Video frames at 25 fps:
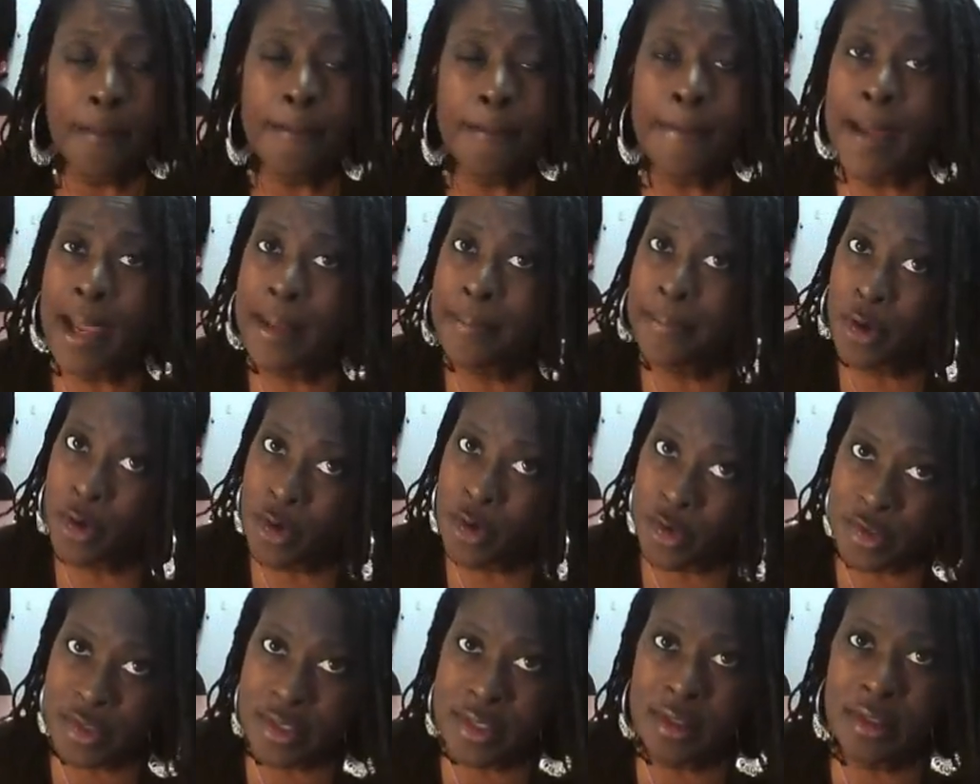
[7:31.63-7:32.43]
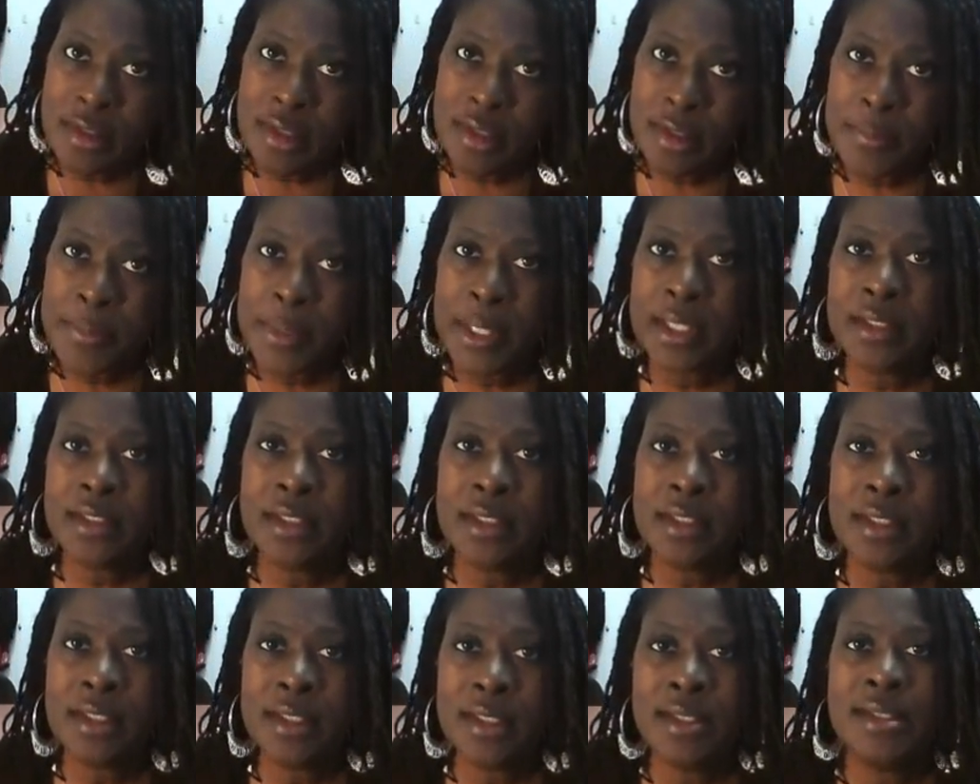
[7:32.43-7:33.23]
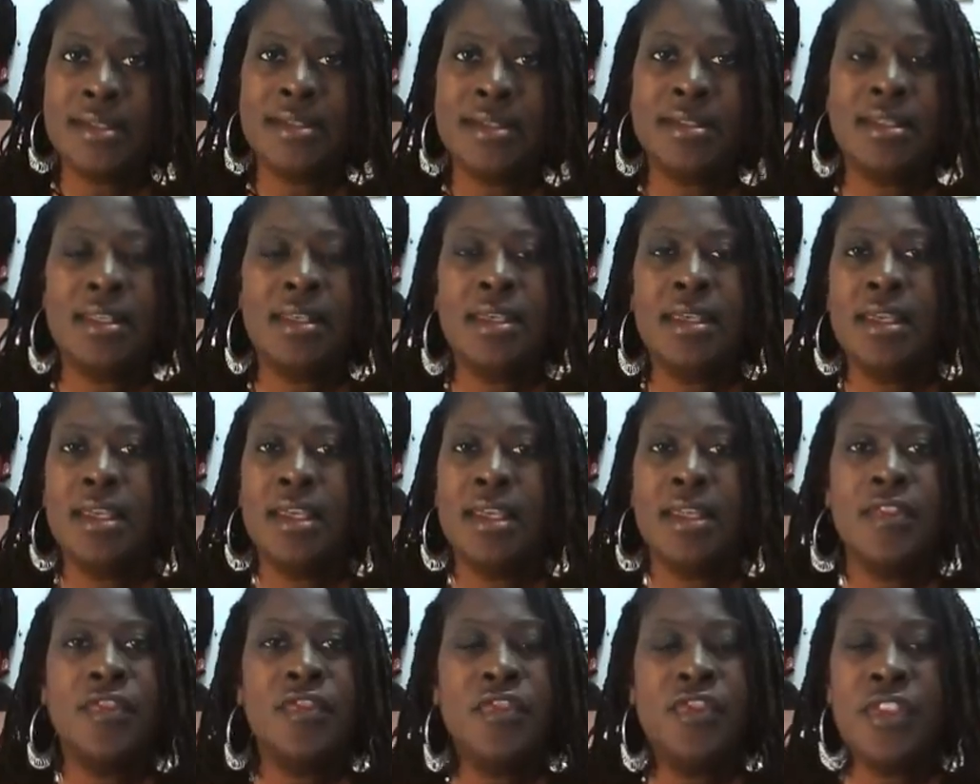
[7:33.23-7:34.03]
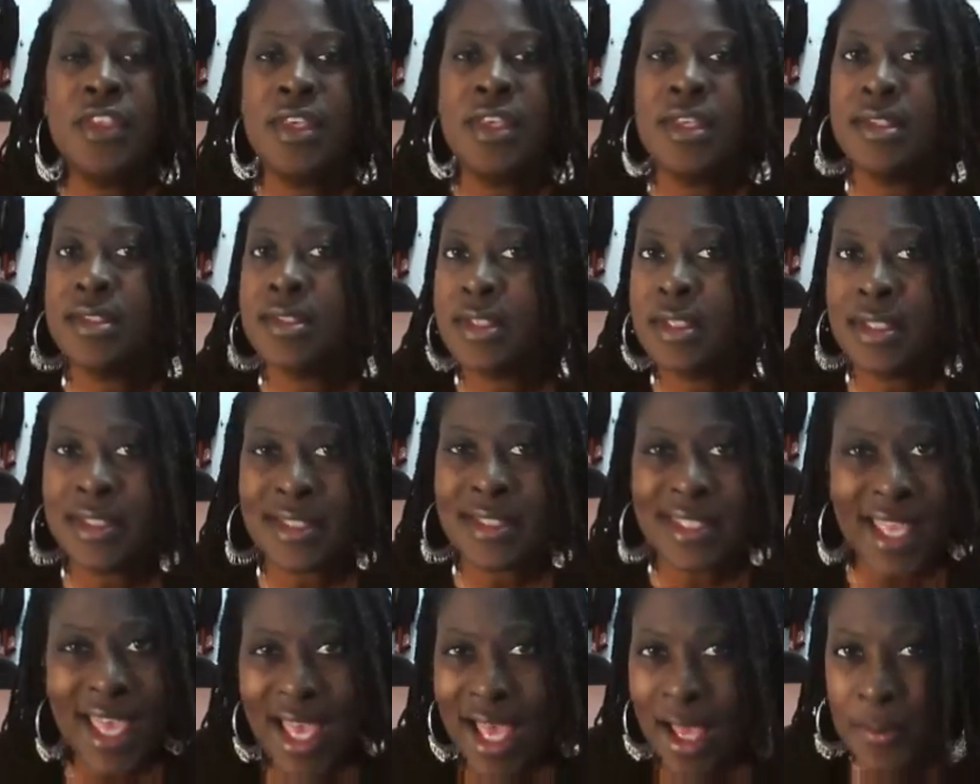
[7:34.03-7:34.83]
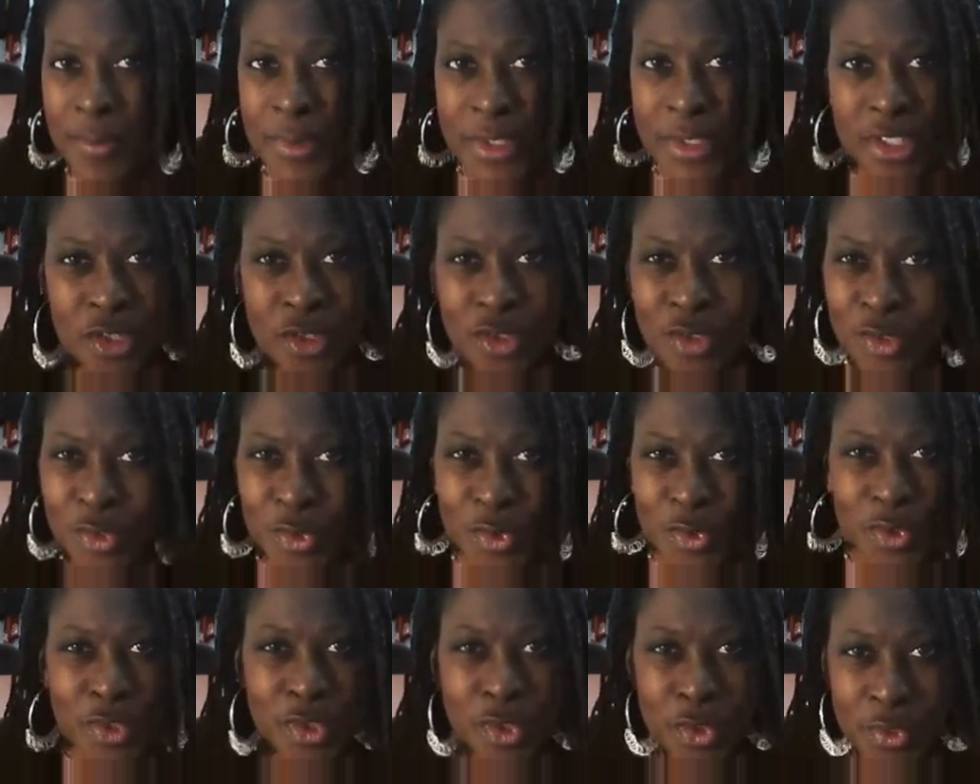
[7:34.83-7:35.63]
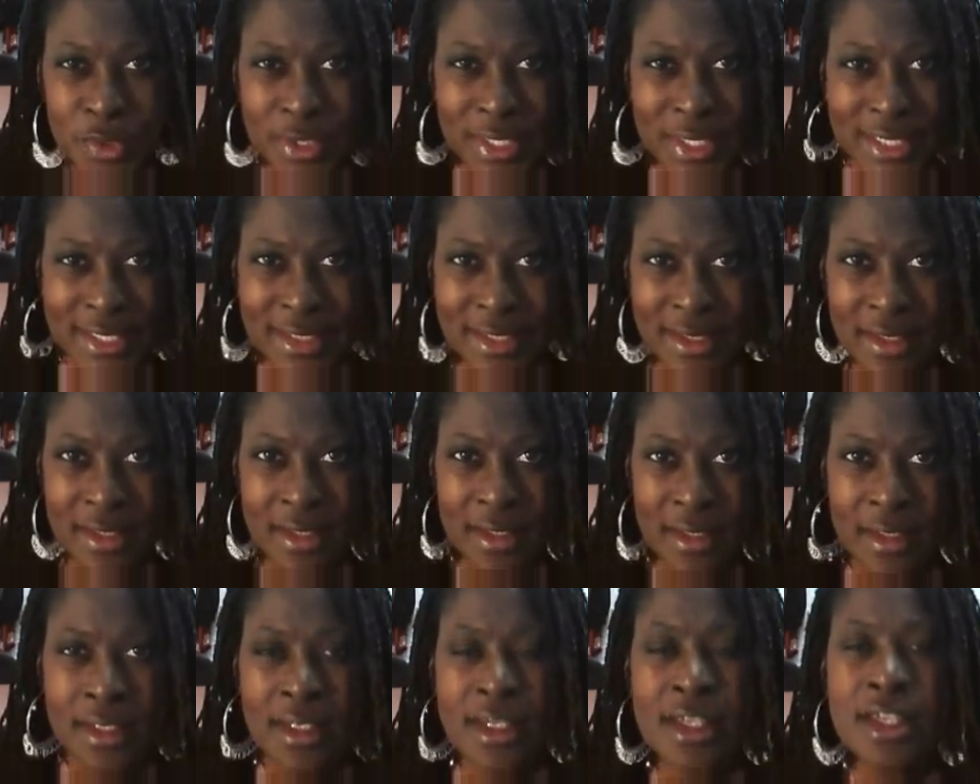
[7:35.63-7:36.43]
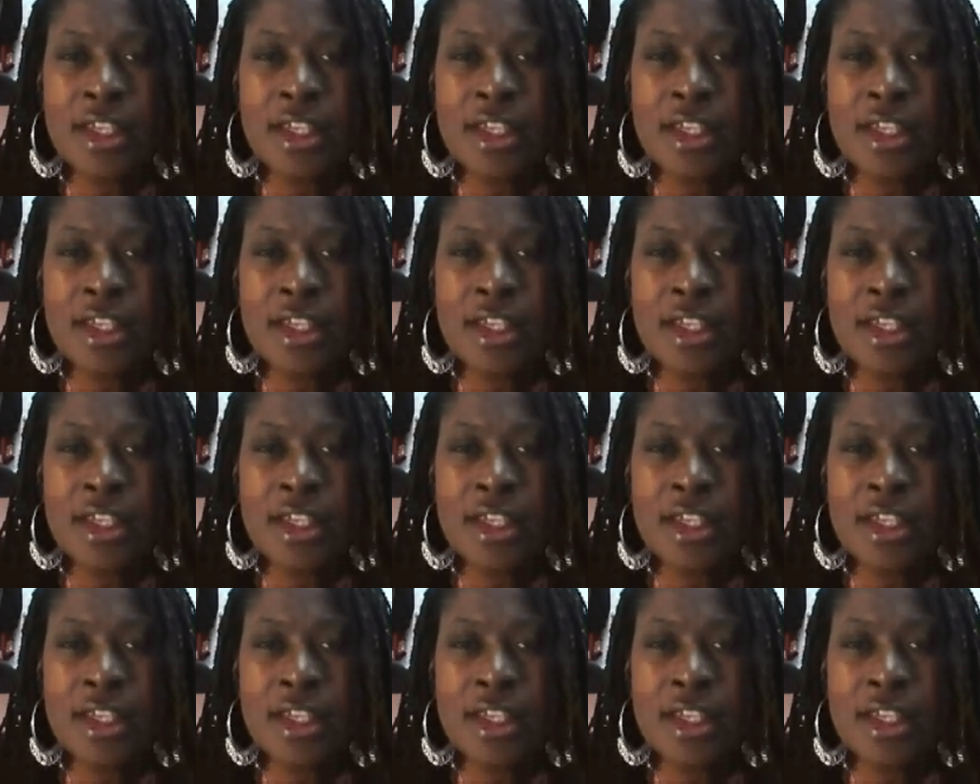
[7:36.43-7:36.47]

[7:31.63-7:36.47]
My personal opinion is this is absolute lunacy